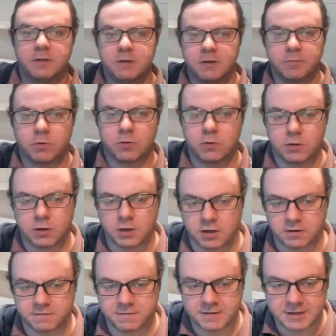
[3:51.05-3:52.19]
number
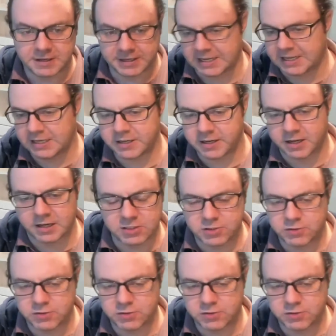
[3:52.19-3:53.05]
of hedons,